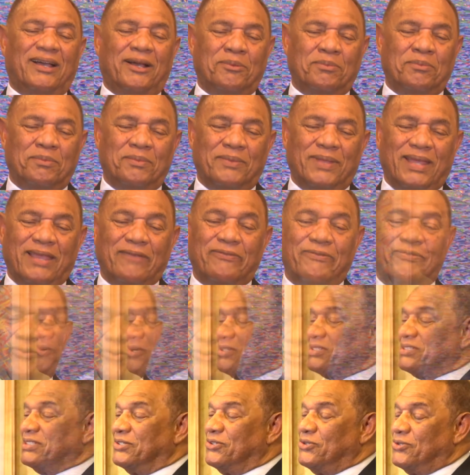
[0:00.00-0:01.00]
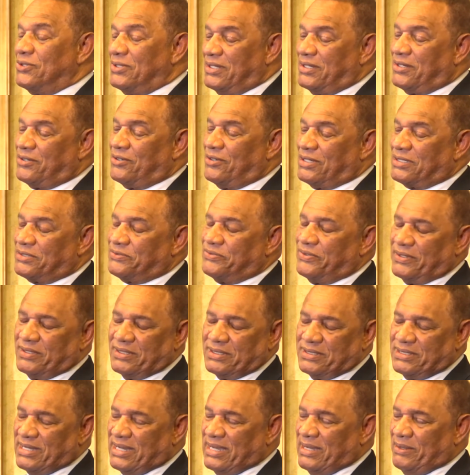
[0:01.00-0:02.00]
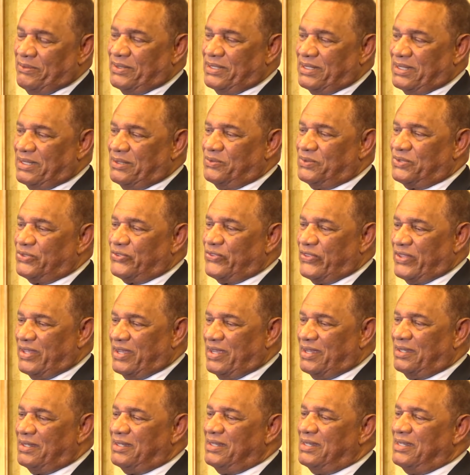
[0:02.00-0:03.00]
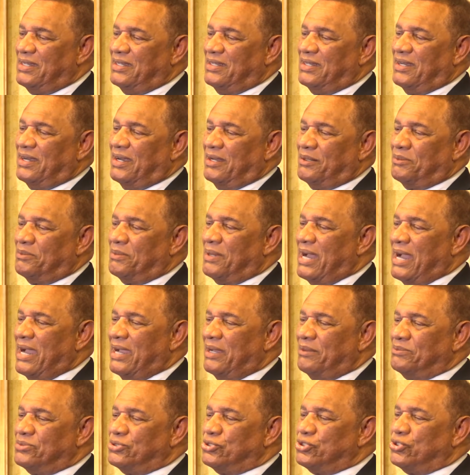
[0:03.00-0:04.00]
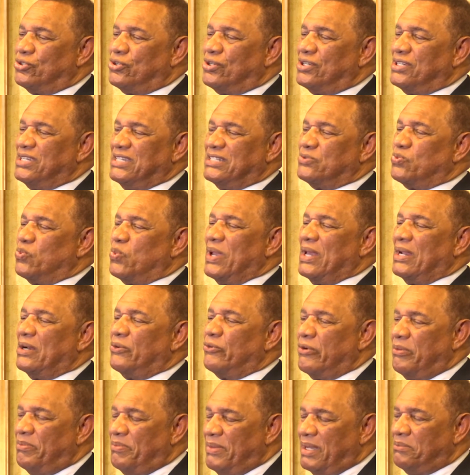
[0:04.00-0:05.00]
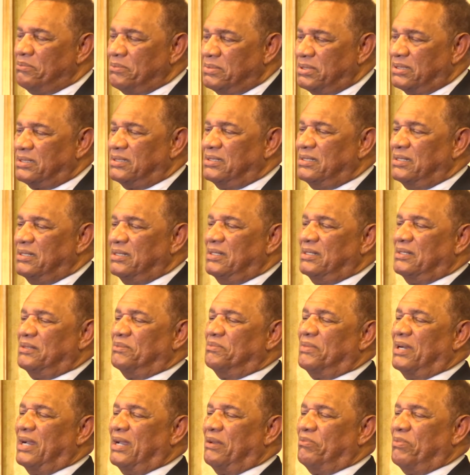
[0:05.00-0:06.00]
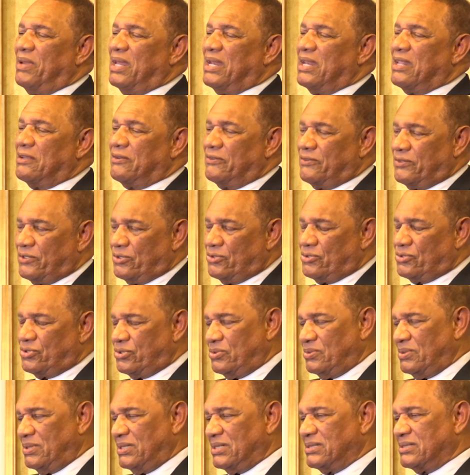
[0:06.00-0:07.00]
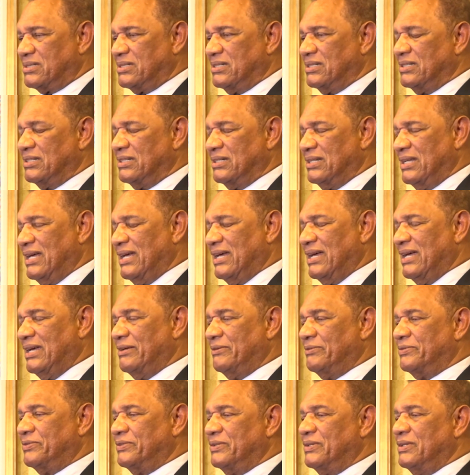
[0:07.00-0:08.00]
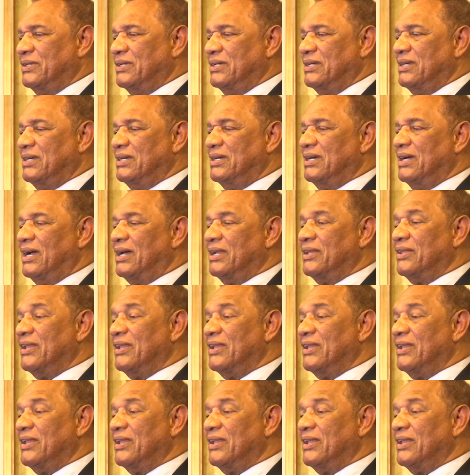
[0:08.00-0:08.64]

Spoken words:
a force in Holy Cross for the time that he was there. I am sure he's well remembered by many of those who are still alive. And